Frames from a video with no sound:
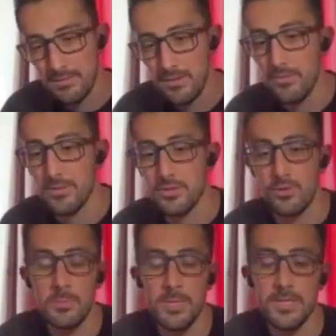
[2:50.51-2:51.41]
different
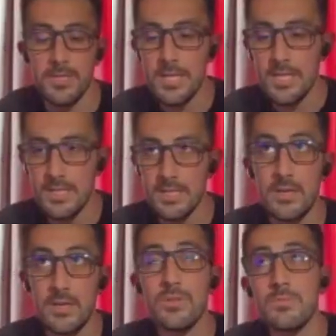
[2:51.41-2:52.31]
story, because
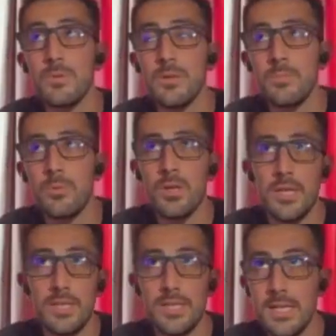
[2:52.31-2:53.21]
since I was born
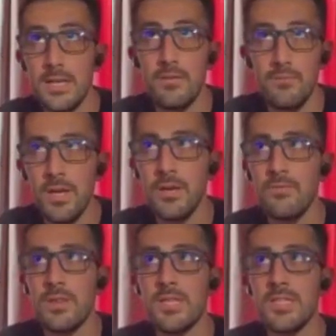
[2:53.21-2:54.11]
in
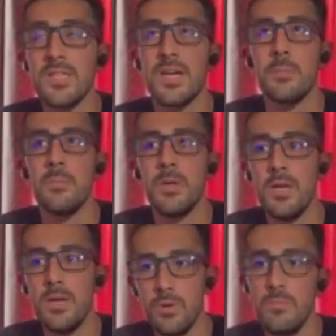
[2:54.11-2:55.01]
1995, at this time,
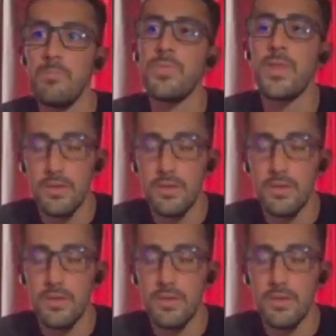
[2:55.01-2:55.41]
well,